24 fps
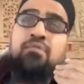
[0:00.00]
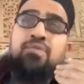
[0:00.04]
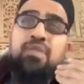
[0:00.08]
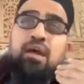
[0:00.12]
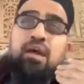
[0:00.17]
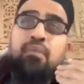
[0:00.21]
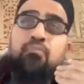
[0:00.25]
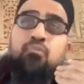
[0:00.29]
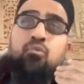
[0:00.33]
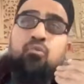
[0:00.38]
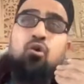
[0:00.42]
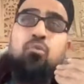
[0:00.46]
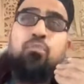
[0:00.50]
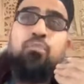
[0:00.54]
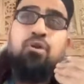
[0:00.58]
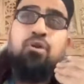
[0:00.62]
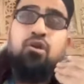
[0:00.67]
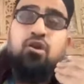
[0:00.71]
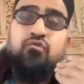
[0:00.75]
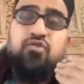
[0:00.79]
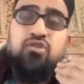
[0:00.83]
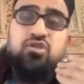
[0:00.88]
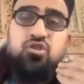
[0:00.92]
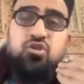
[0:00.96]
and more
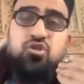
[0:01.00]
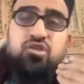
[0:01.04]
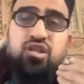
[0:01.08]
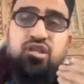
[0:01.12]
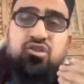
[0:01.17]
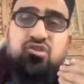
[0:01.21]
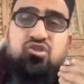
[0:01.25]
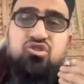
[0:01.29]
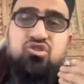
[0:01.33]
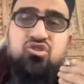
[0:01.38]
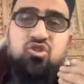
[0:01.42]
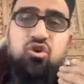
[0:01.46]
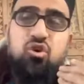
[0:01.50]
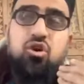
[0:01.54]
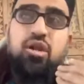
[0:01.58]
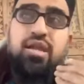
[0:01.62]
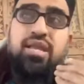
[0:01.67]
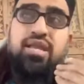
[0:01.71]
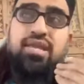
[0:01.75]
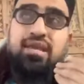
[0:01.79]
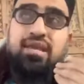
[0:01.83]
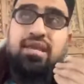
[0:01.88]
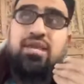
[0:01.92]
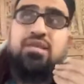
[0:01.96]
beloved to you than
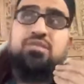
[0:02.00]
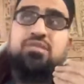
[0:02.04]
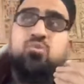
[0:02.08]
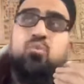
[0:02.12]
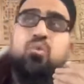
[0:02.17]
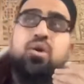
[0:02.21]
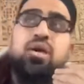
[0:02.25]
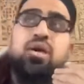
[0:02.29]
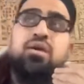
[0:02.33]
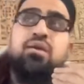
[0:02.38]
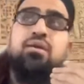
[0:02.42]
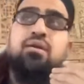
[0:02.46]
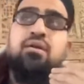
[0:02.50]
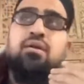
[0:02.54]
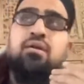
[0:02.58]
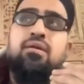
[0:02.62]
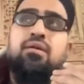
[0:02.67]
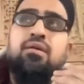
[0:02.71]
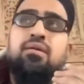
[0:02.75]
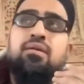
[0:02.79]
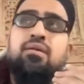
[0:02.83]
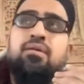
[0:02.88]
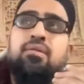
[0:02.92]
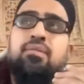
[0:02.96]
struggling in his way,
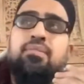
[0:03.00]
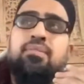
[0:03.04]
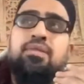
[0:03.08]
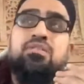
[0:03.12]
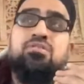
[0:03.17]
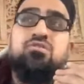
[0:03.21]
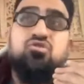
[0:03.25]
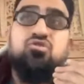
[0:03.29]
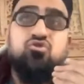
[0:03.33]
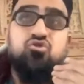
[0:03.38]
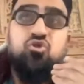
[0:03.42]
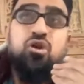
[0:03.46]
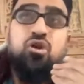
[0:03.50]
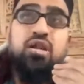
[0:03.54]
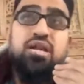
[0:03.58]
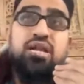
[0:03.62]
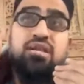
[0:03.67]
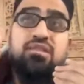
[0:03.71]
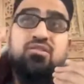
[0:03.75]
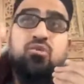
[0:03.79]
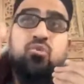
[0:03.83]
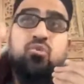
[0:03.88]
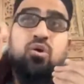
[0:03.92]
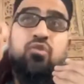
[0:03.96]
and
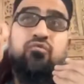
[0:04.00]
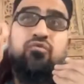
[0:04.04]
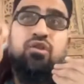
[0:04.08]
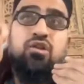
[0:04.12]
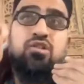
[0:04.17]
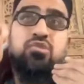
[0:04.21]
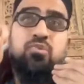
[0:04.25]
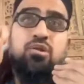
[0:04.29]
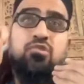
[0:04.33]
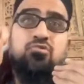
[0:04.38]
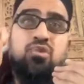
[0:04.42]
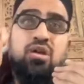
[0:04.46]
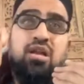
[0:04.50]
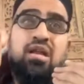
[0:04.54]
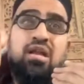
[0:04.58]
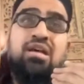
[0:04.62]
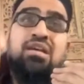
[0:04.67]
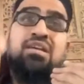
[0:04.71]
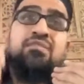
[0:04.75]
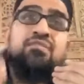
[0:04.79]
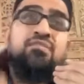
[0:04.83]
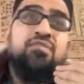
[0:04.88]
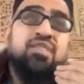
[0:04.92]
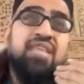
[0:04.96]
struggling in the way of Allah subhanahu wa
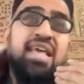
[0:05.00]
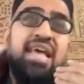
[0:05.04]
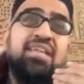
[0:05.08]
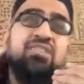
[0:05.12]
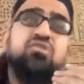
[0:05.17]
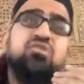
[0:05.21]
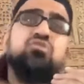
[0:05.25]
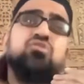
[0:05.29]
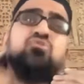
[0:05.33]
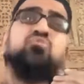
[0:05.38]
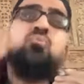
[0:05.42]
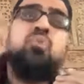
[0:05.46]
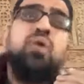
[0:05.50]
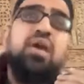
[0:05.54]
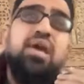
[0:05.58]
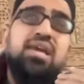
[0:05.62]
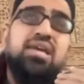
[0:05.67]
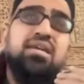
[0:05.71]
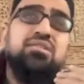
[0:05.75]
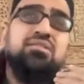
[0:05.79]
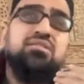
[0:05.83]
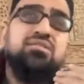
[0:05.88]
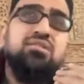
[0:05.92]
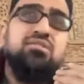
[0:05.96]
ta'ala, then just
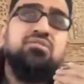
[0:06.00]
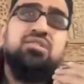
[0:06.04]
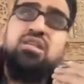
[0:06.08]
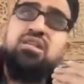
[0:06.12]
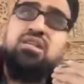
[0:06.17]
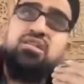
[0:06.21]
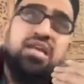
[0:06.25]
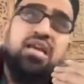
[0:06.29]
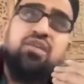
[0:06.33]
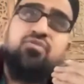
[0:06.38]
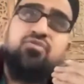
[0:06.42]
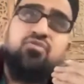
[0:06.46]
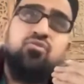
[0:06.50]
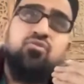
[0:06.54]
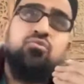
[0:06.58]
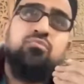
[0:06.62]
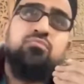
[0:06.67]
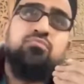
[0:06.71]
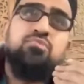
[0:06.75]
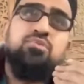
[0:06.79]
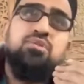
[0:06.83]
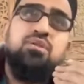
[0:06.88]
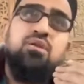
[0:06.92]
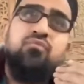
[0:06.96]
wait until death
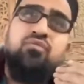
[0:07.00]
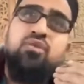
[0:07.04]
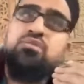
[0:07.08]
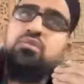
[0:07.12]
comes.